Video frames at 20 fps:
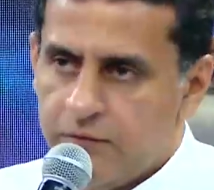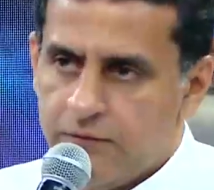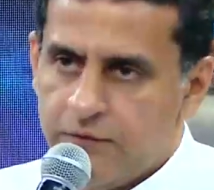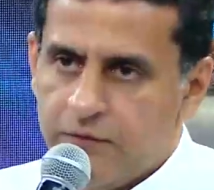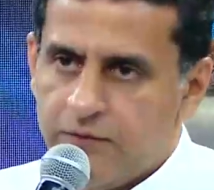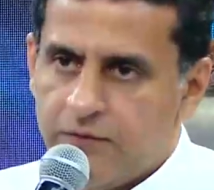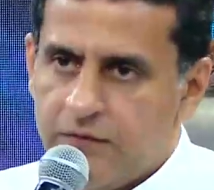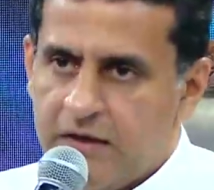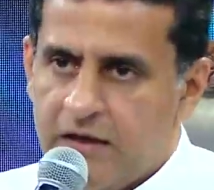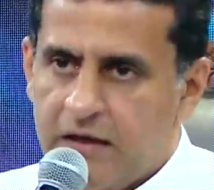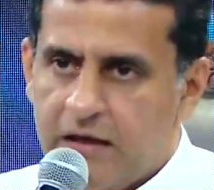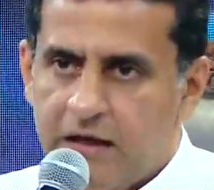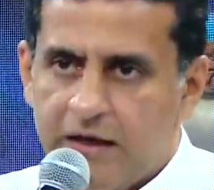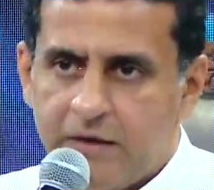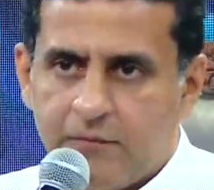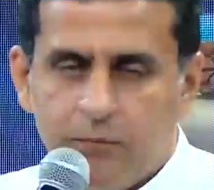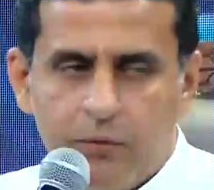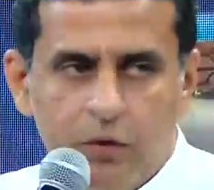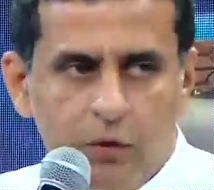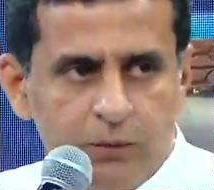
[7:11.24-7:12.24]
50
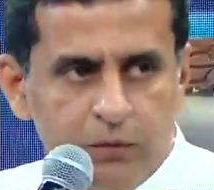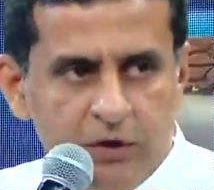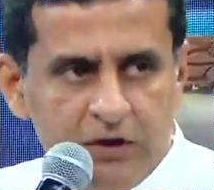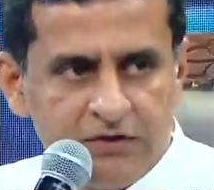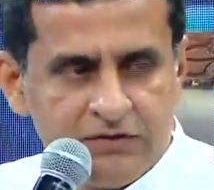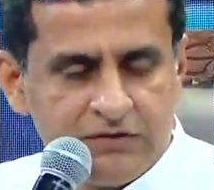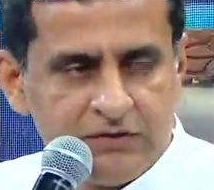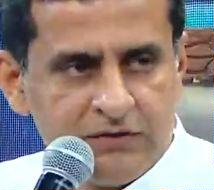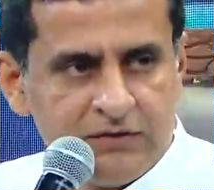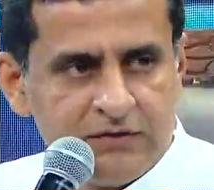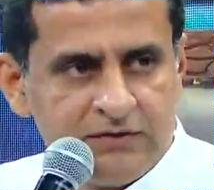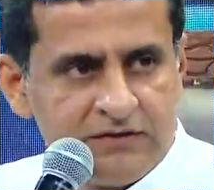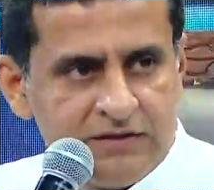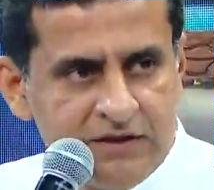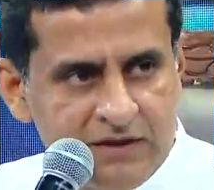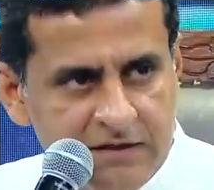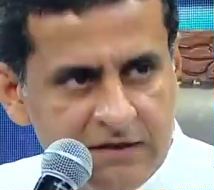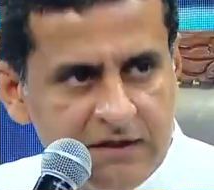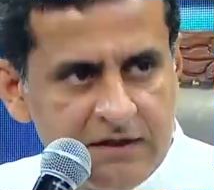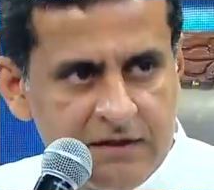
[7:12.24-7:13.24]
lakh population
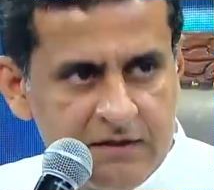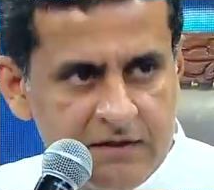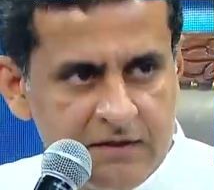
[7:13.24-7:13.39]
city,